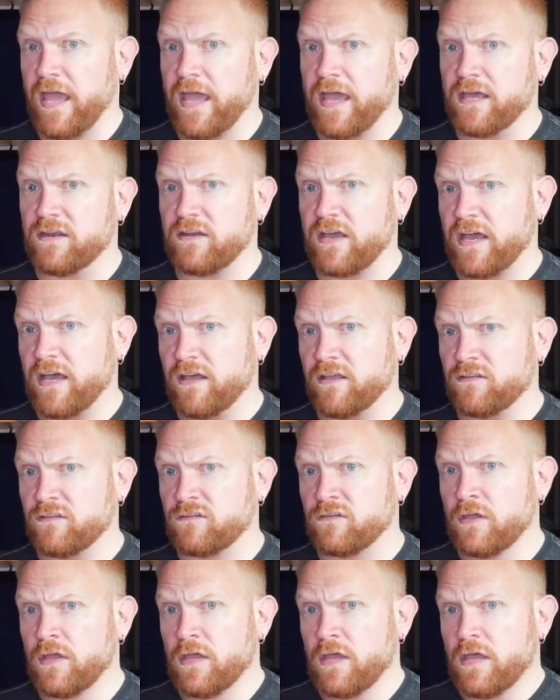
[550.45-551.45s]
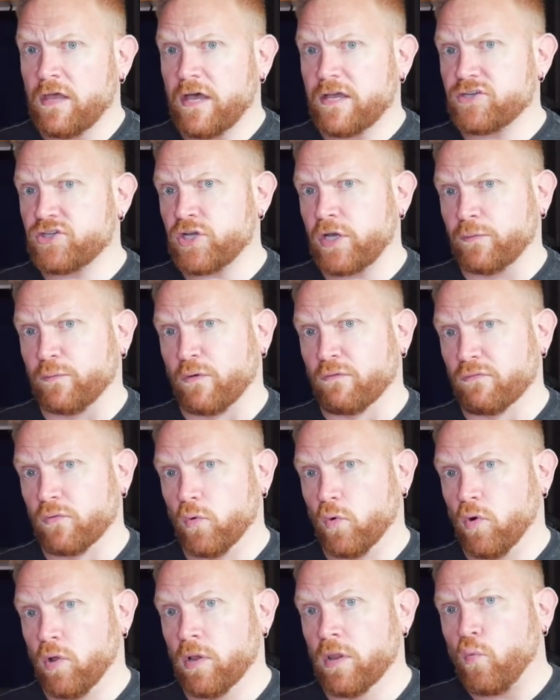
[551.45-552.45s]
And as a general
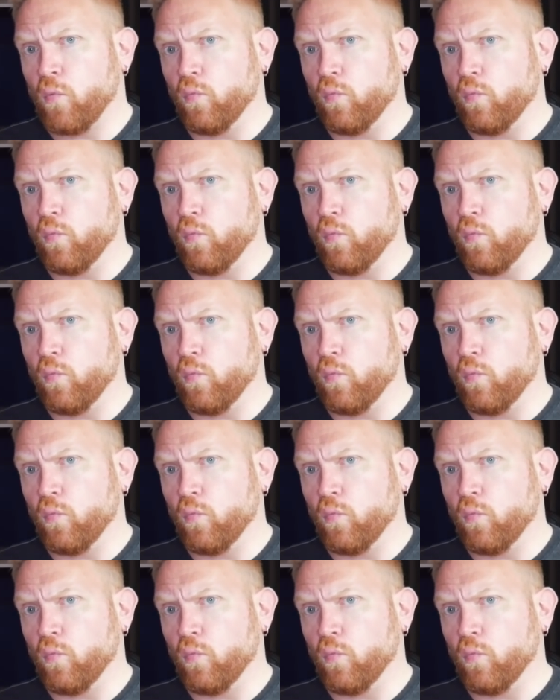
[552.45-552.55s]
rule,